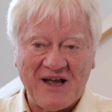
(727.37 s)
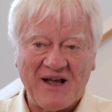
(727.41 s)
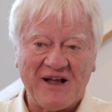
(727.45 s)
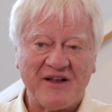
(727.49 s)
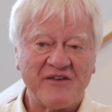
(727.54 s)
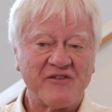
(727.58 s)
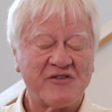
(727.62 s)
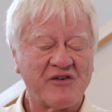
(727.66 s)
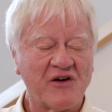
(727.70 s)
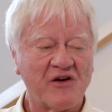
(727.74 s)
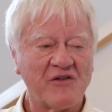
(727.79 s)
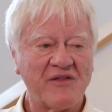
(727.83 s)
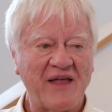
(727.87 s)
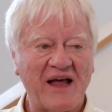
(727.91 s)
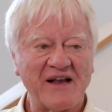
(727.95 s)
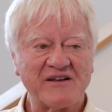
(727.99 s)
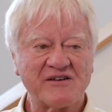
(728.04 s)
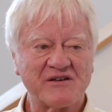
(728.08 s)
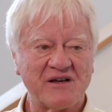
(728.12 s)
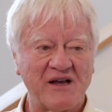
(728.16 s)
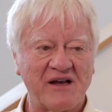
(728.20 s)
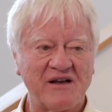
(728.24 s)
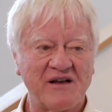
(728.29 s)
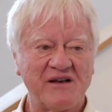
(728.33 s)
And so
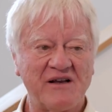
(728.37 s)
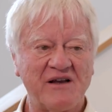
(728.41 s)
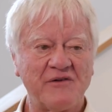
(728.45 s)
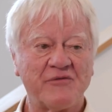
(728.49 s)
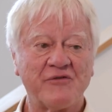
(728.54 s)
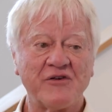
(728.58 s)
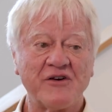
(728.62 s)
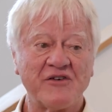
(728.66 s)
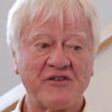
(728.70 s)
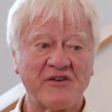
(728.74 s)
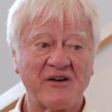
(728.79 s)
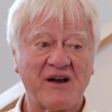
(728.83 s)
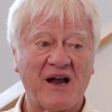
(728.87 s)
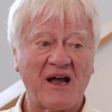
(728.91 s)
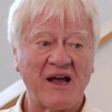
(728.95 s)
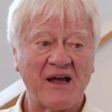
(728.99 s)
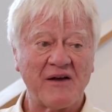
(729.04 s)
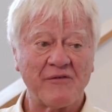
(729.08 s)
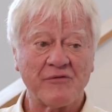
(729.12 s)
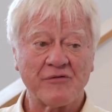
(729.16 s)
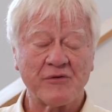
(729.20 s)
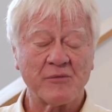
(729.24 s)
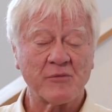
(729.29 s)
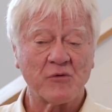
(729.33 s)
that's a difference that I
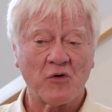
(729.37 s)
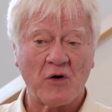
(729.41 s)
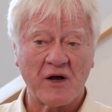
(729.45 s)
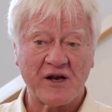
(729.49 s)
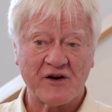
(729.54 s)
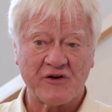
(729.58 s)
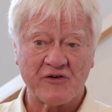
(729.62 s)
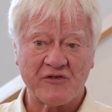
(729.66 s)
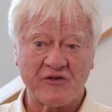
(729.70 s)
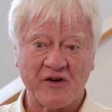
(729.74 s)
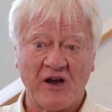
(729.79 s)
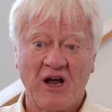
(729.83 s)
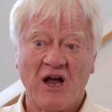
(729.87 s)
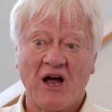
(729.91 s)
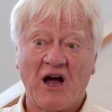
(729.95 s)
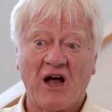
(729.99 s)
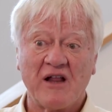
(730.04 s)
have from Quakers.